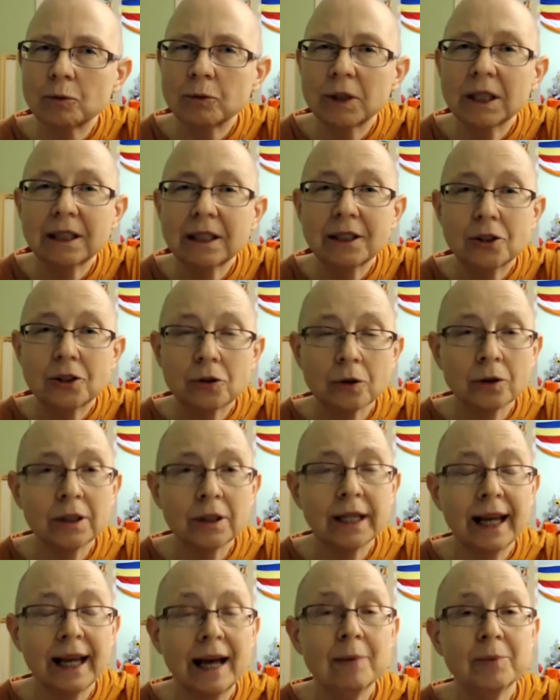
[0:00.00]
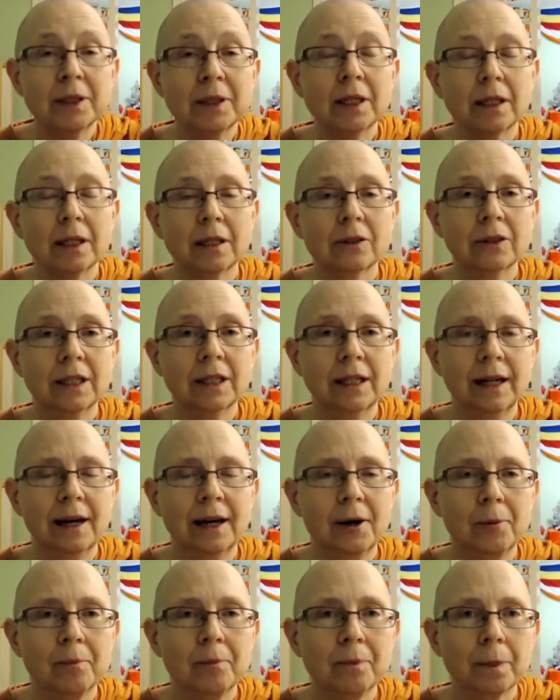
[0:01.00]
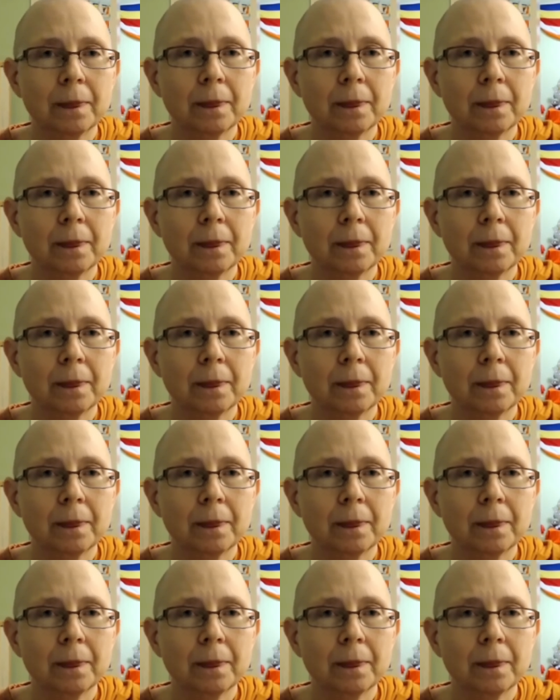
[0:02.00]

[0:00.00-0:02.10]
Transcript: really truly happening here and now,